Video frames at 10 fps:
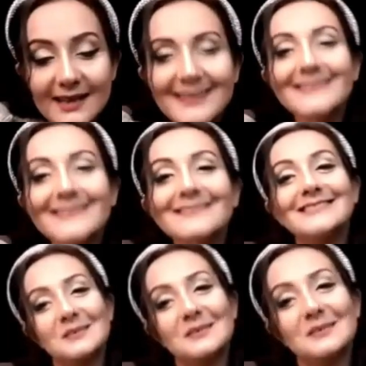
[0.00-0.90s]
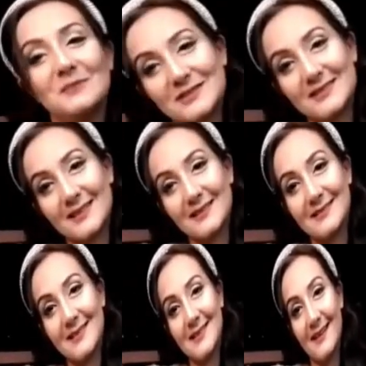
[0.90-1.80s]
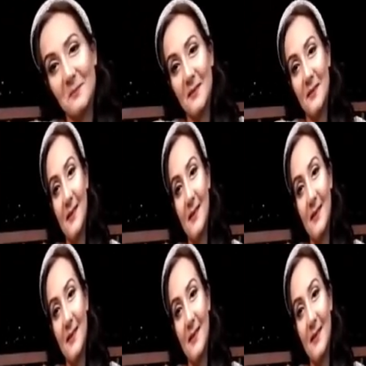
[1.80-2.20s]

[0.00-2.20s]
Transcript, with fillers: heals him every single time,